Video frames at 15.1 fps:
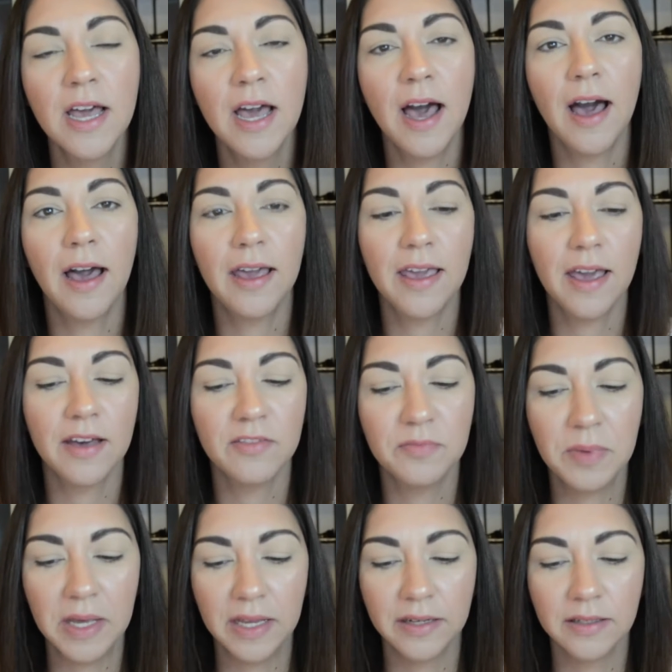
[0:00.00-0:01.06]
I have
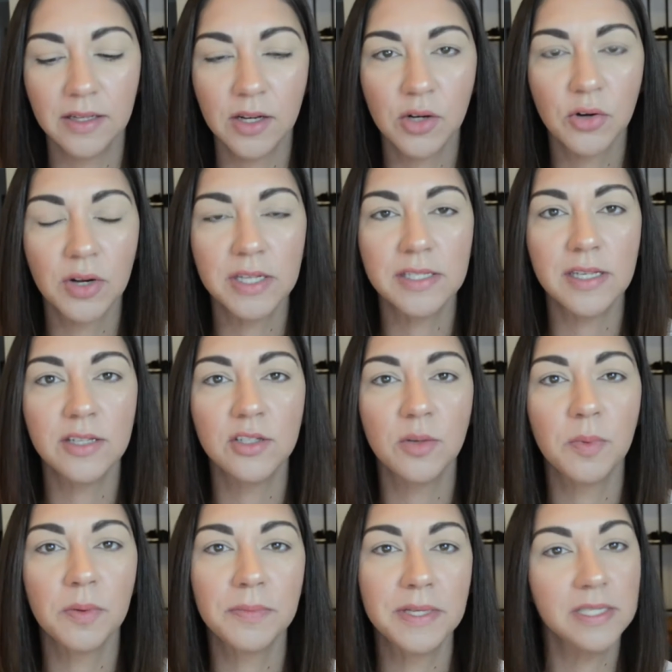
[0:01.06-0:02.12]
been crazy,
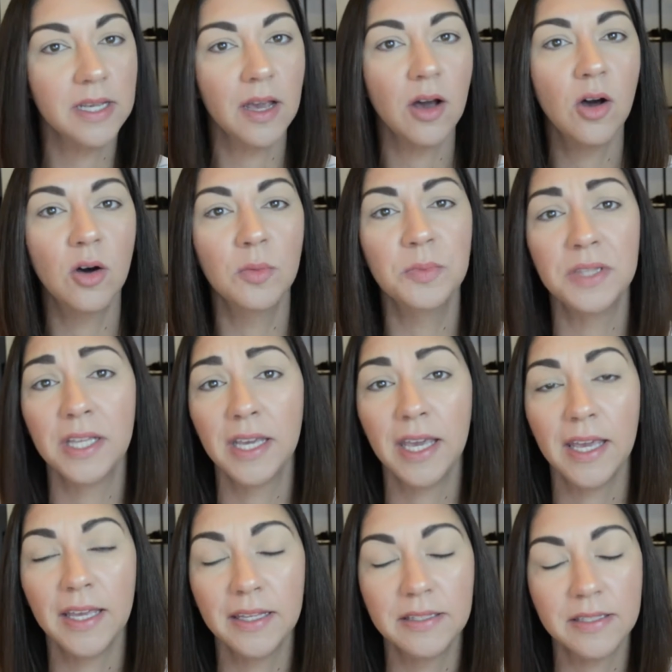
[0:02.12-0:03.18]
super busy at home with the
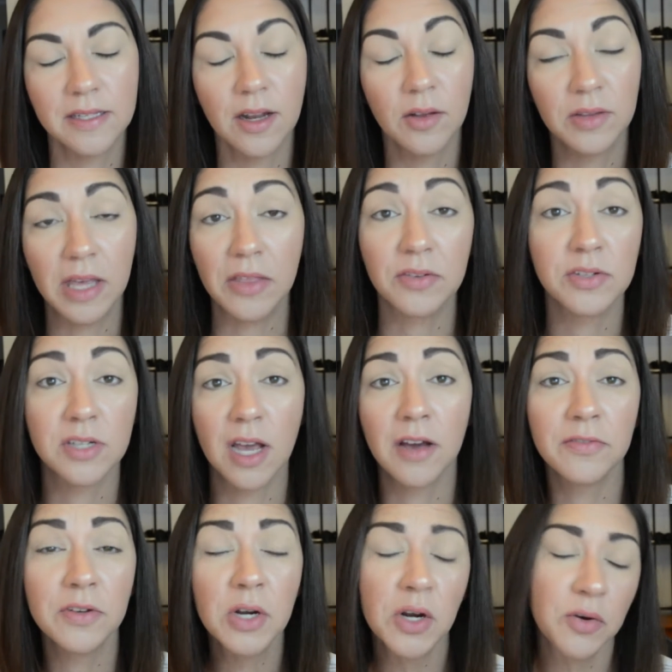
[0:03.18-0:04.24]
kids and all the other
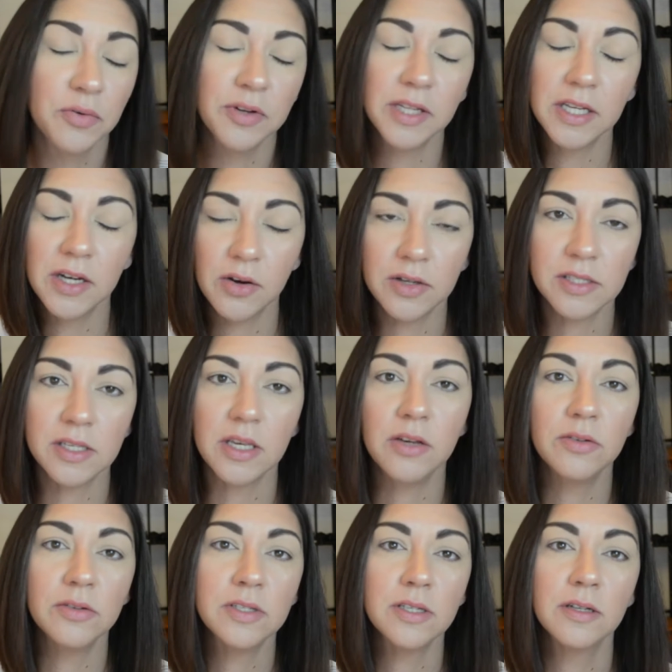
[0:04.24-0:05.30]
stuff. Really no
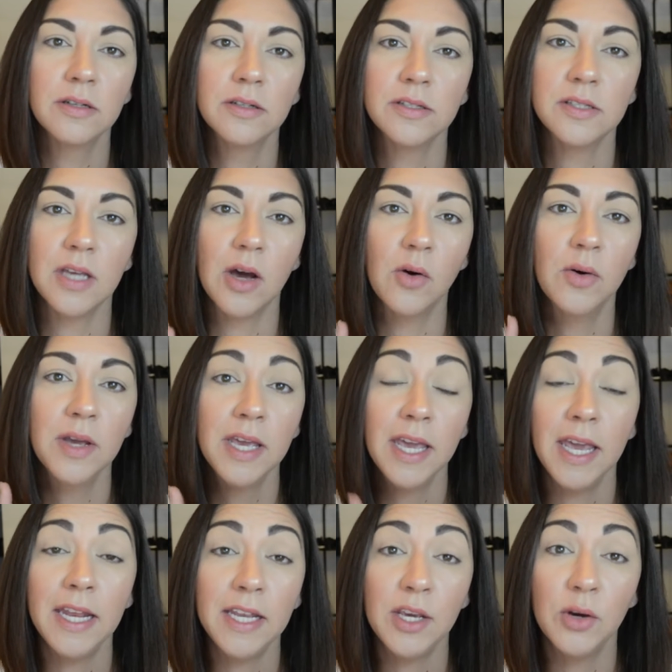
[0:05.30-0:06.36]
excuse. So
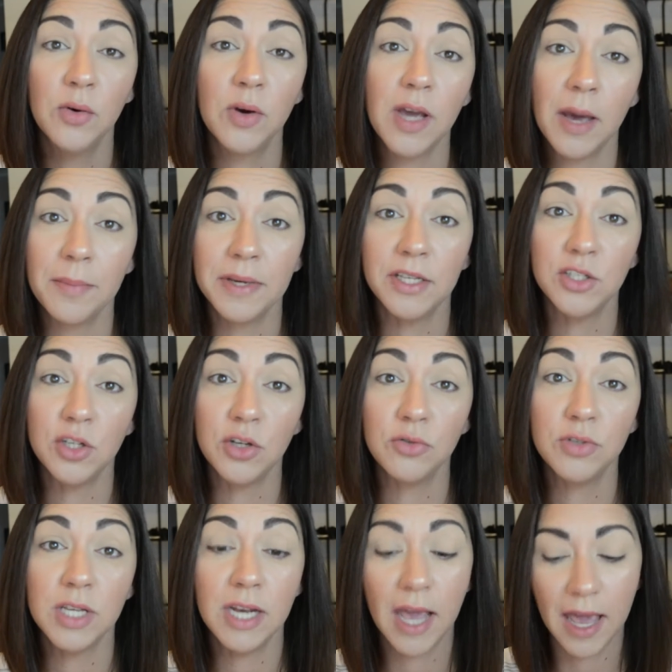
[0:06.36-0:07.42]
anywho, coming to you
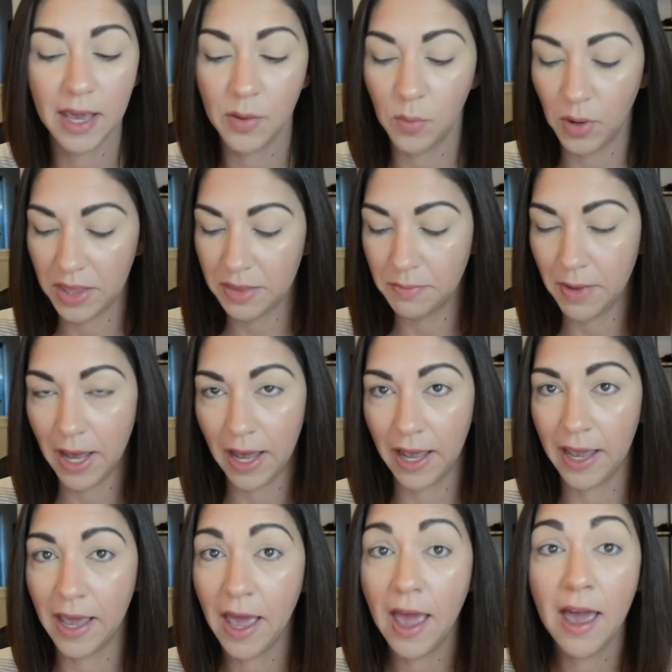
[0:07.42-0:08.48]
today with
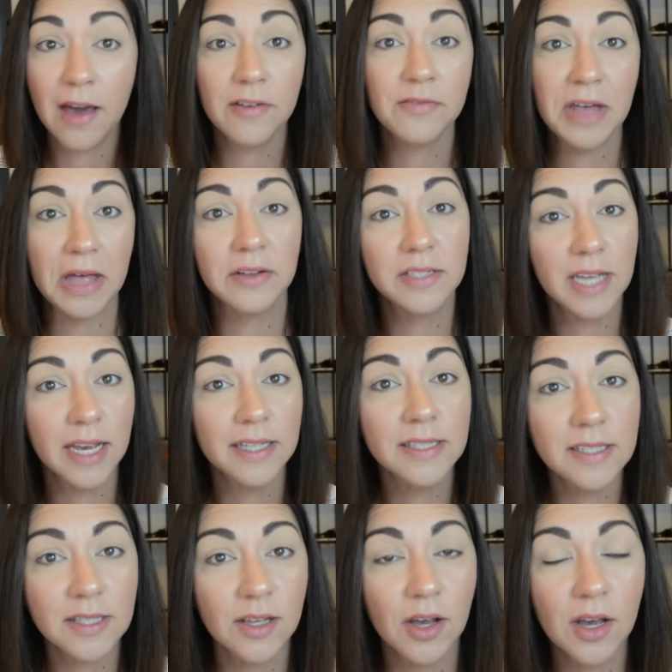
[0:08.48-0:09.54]
my
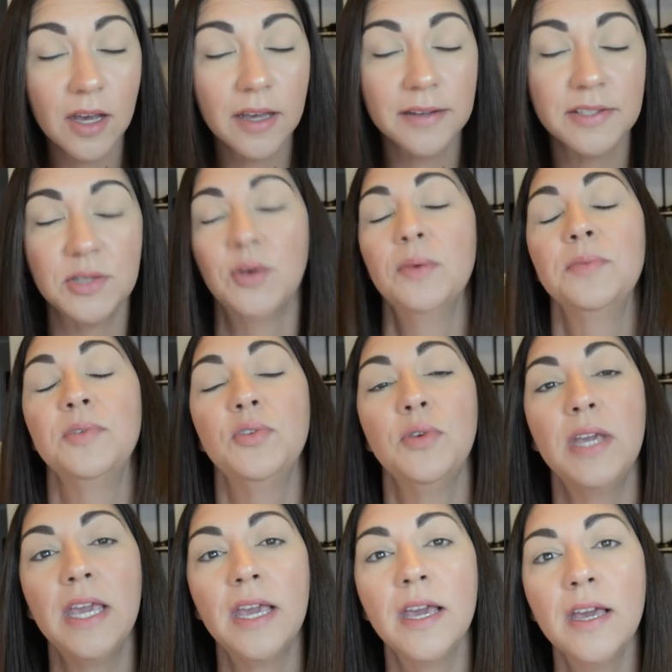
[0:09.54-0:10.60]
Valentine's look. So I'm
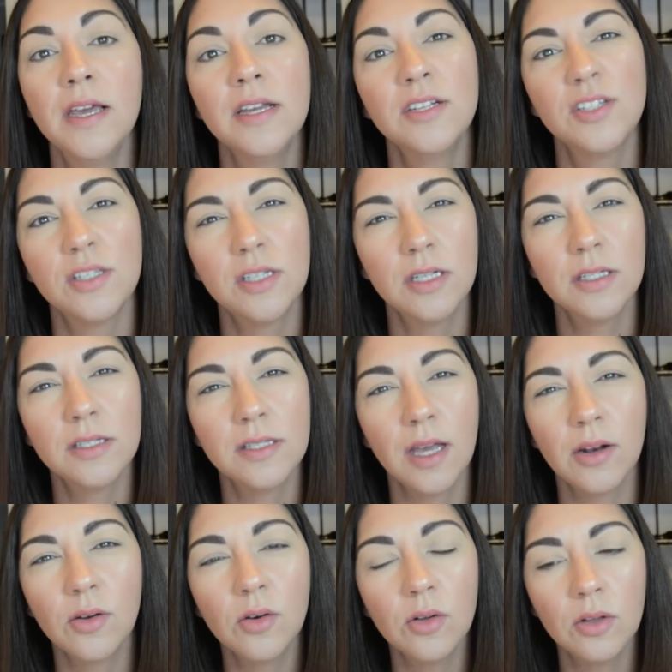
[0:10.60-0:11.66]
doing just a
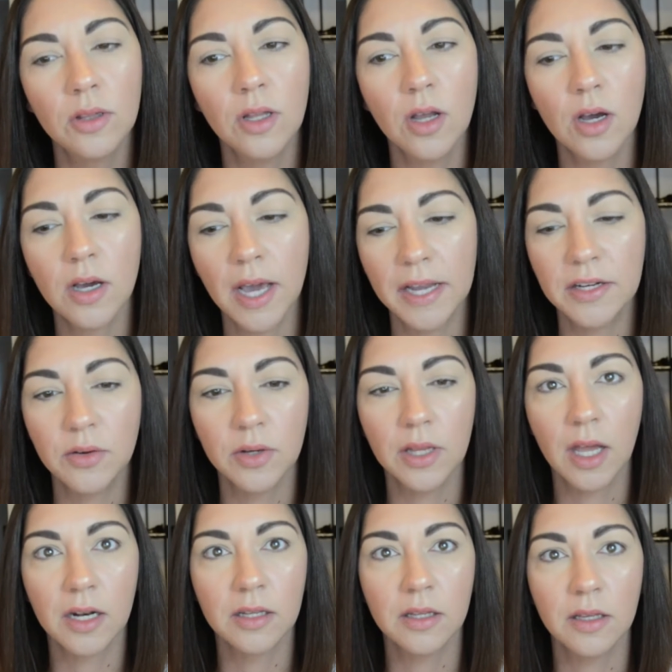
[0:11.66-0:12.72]
subtle look. I know a
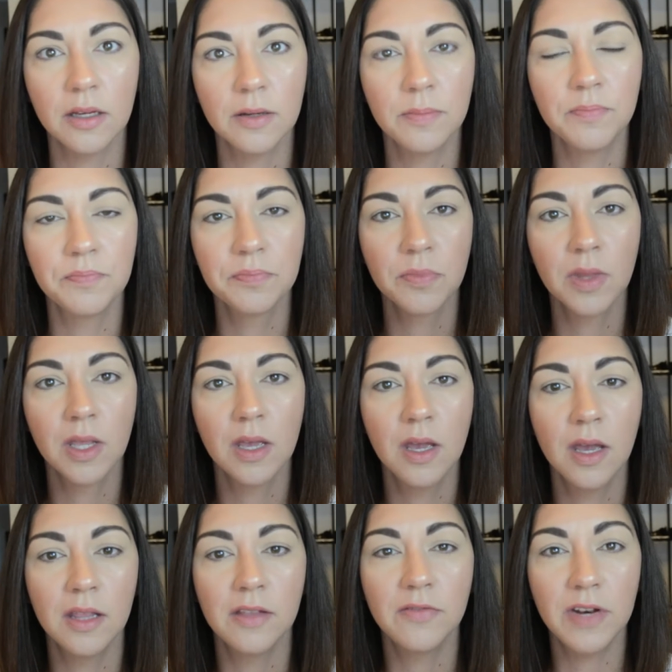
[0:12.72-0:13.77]
lot of the
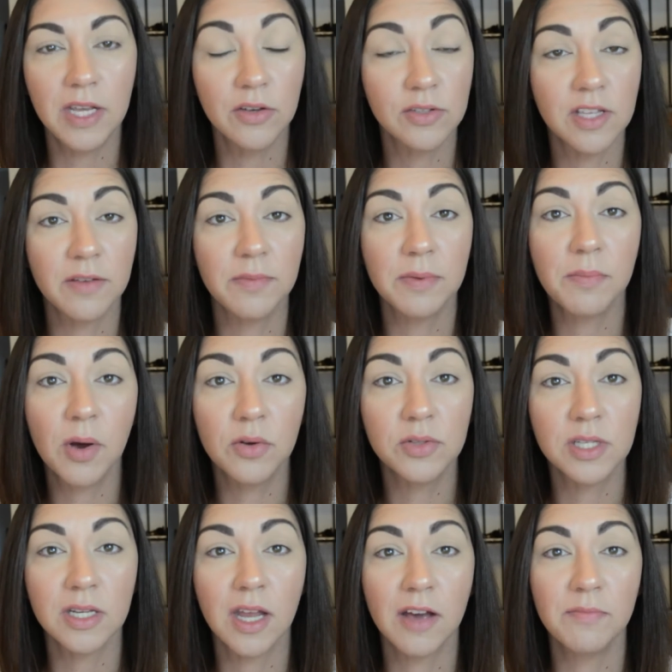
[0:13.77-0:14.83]
videos that have been
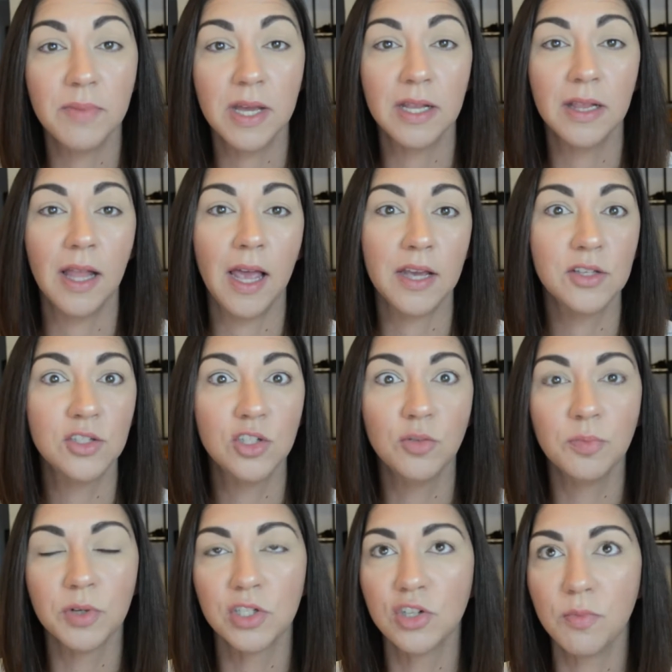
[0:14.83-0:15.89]
posted have been like
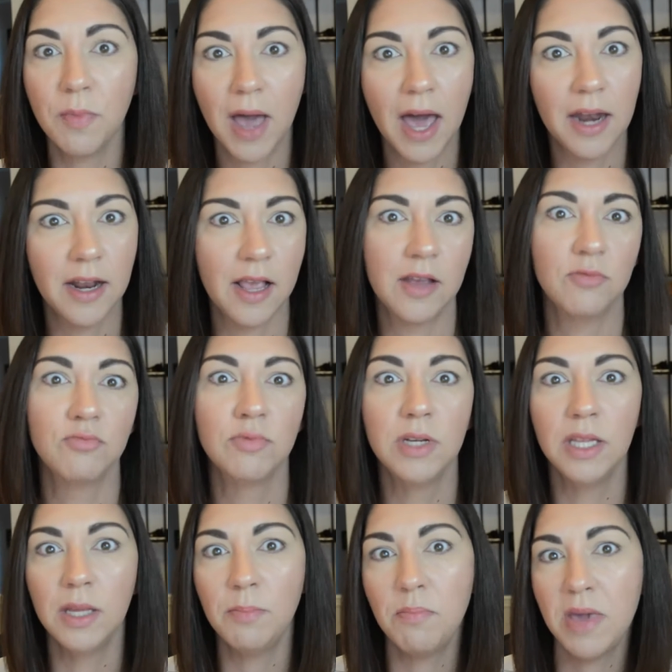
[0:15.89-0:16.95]
super dramatic,
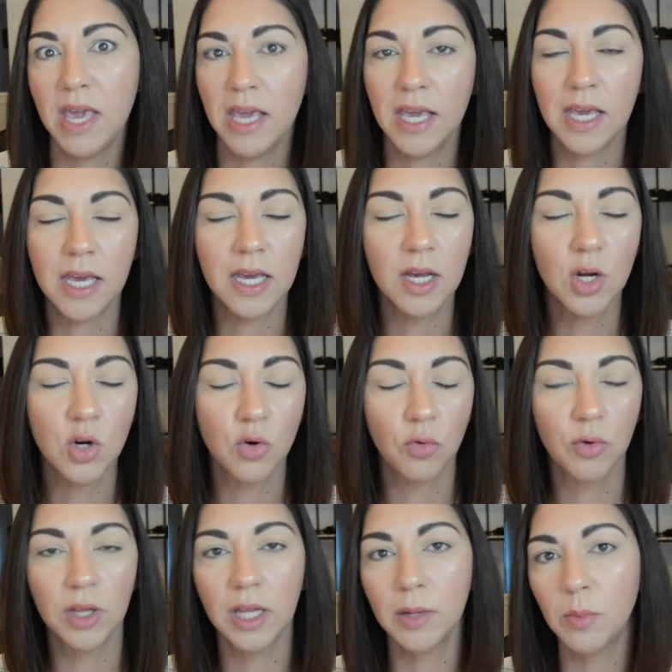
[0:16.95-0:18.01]
really pink,
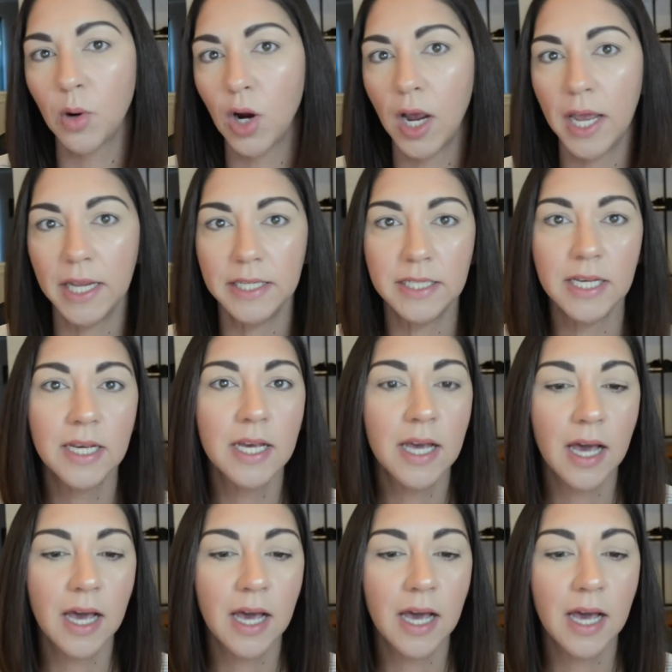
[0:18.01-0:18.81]
really bright.